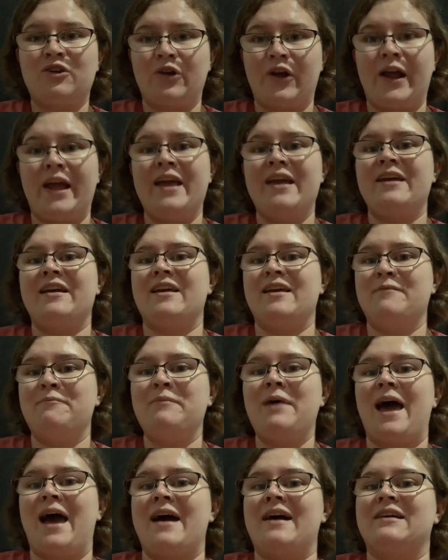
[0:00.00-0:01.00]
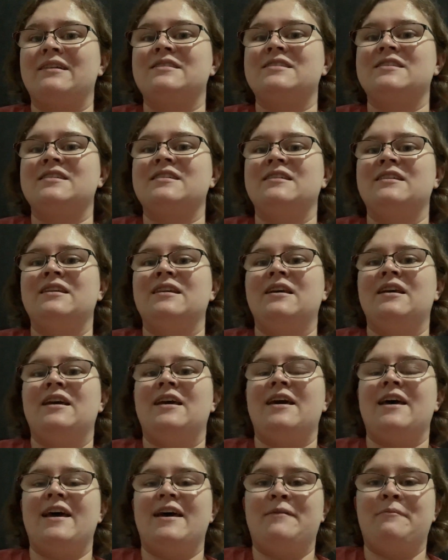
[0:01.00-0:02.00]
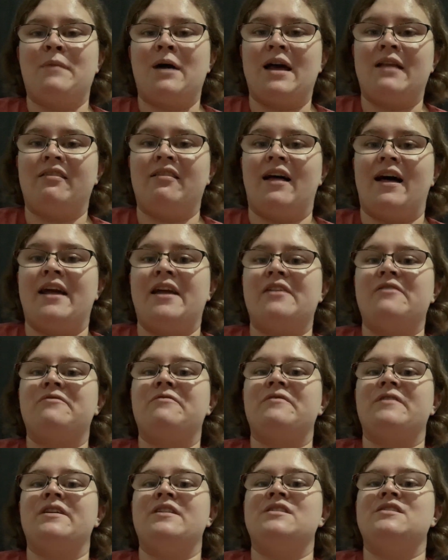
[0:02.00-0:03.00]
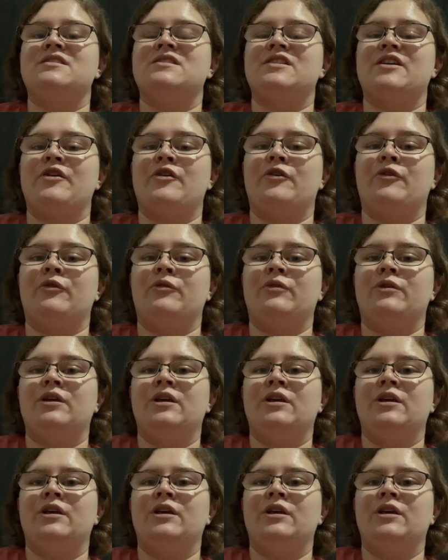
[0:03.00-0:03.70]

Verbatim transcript: great impact in my life. And so